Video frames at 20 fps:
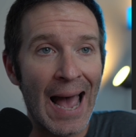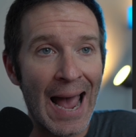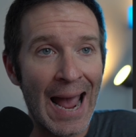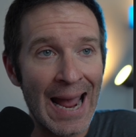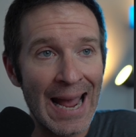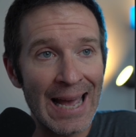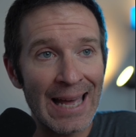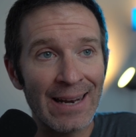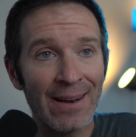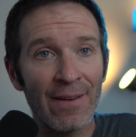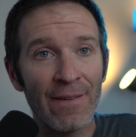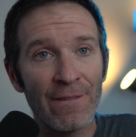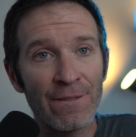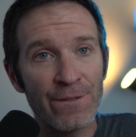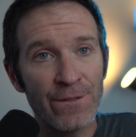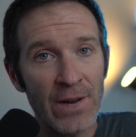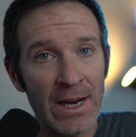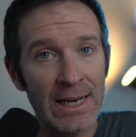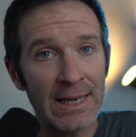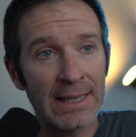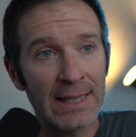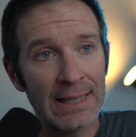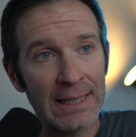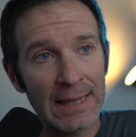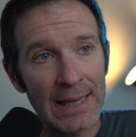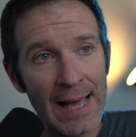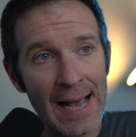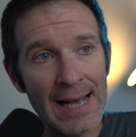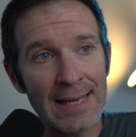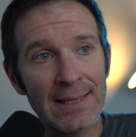And finally,
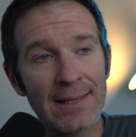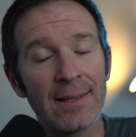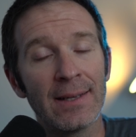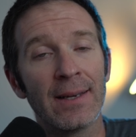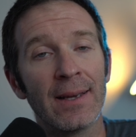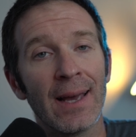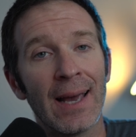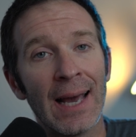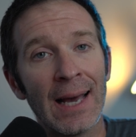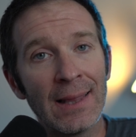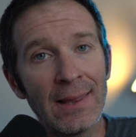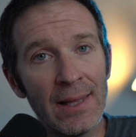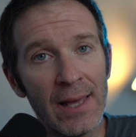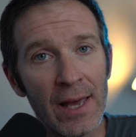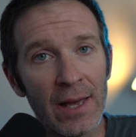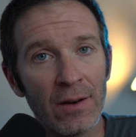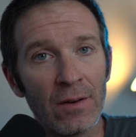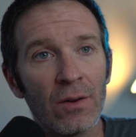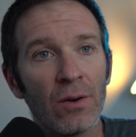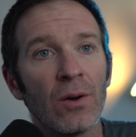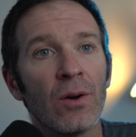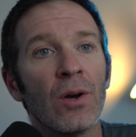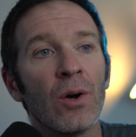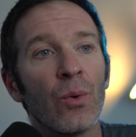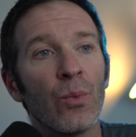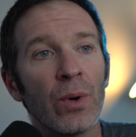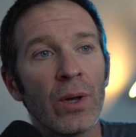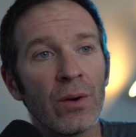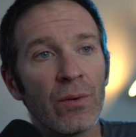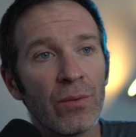lastly, at the end,
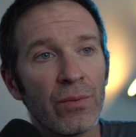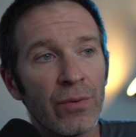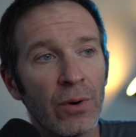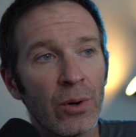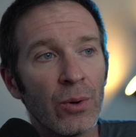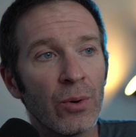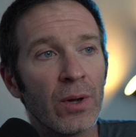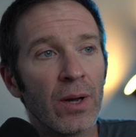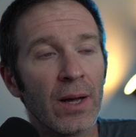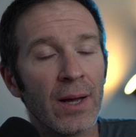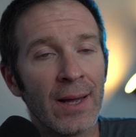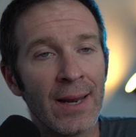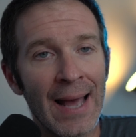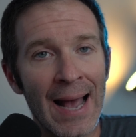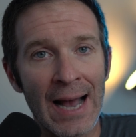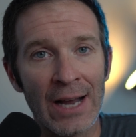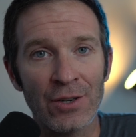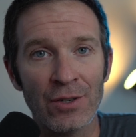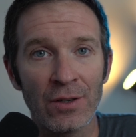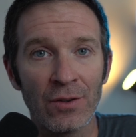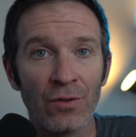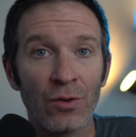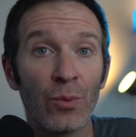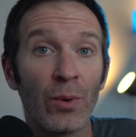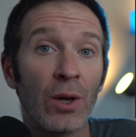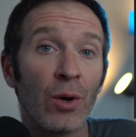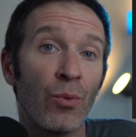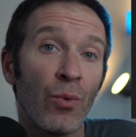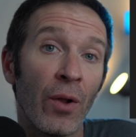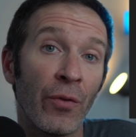we invoke an action so we
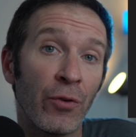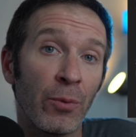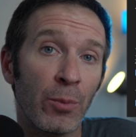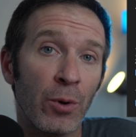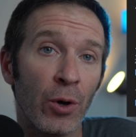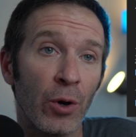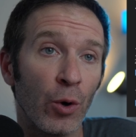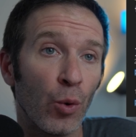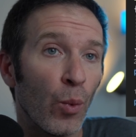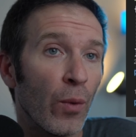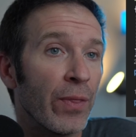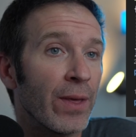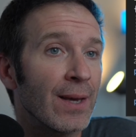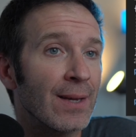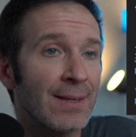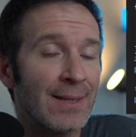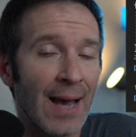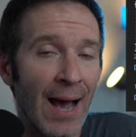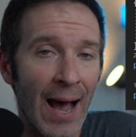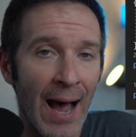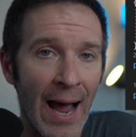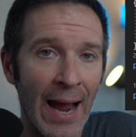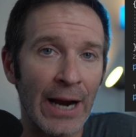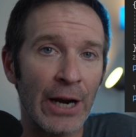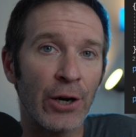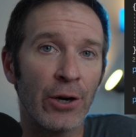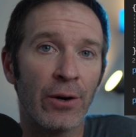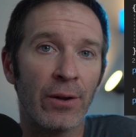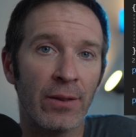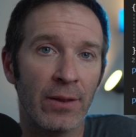can run some code when the
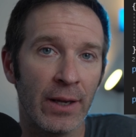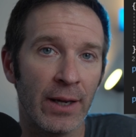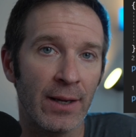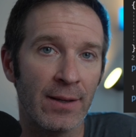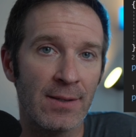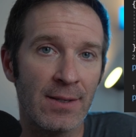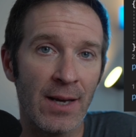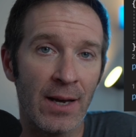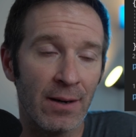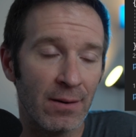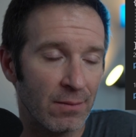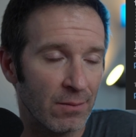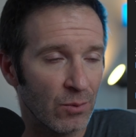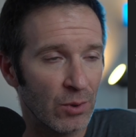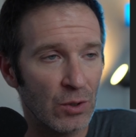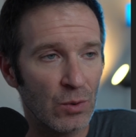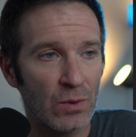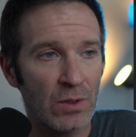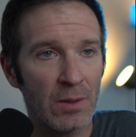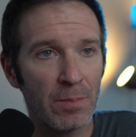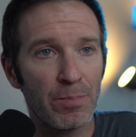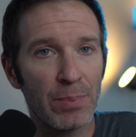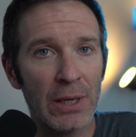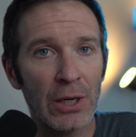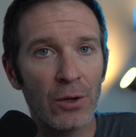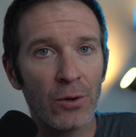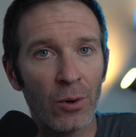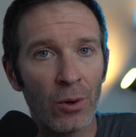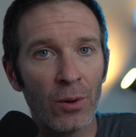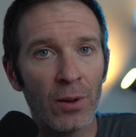entire thing is done, which was the
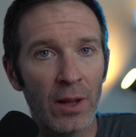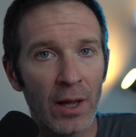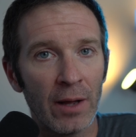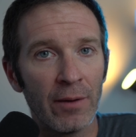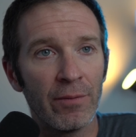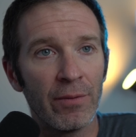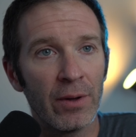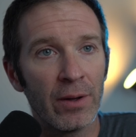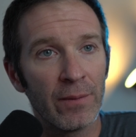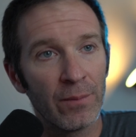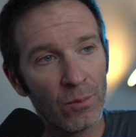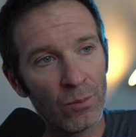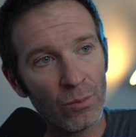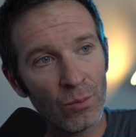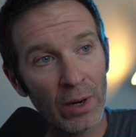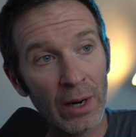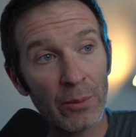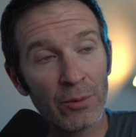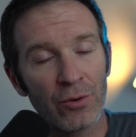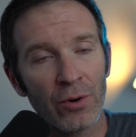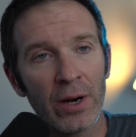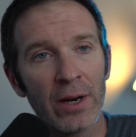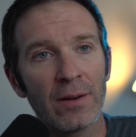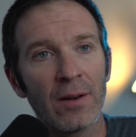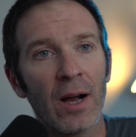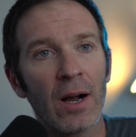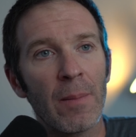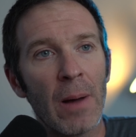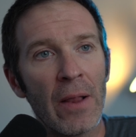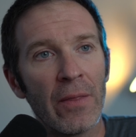big goal of what I was trying to
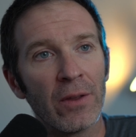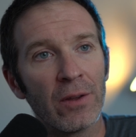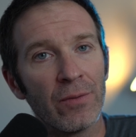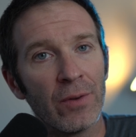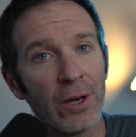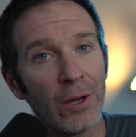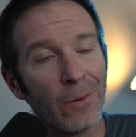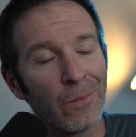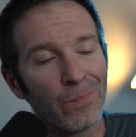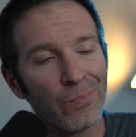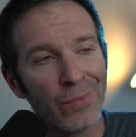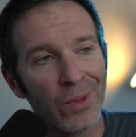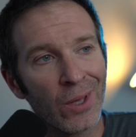talk about in this video.